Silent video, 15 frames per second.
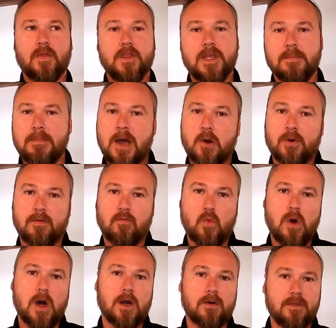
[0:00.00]
the amount of
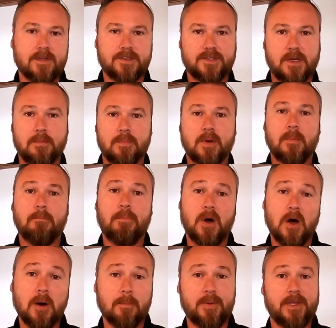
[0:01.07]
water the sump
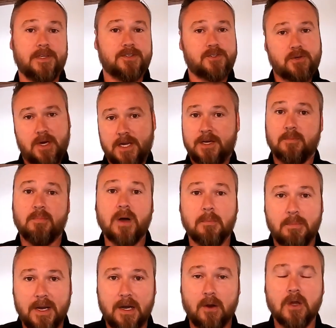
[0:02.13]
pump is trying to
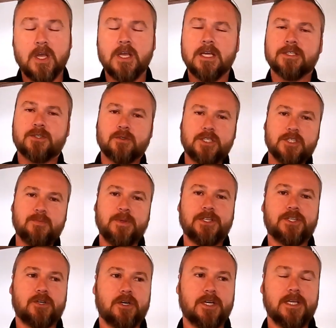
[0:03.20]
pump out. So just be
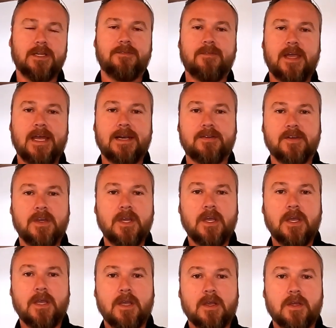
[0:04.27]
sure to get that
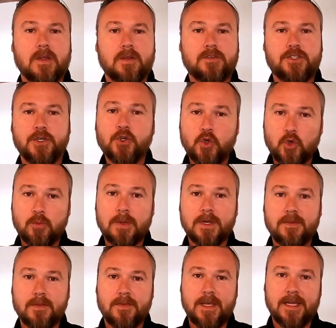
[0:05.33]

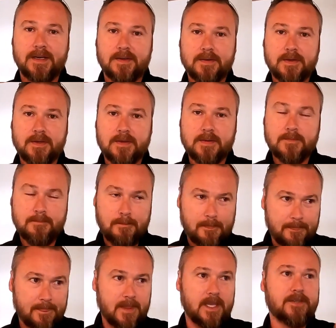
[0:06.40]
tube that
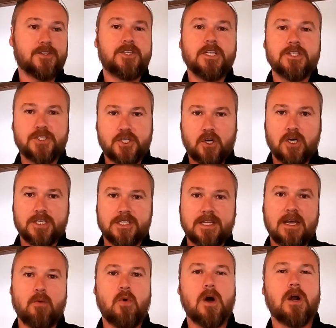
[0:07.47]
is discharging
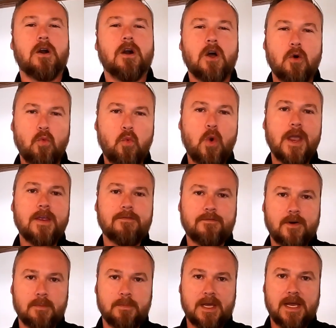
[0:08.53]
that water away
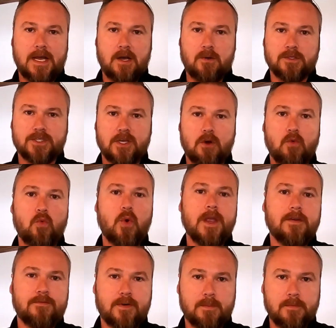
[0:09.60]
from the house,
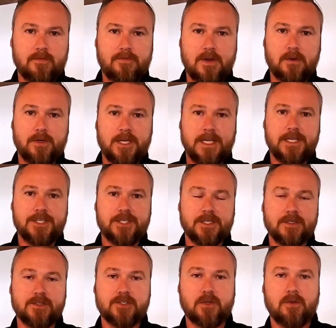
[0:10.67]
away from the
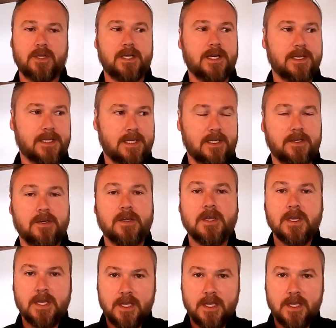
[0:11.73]
foundation, so that it can,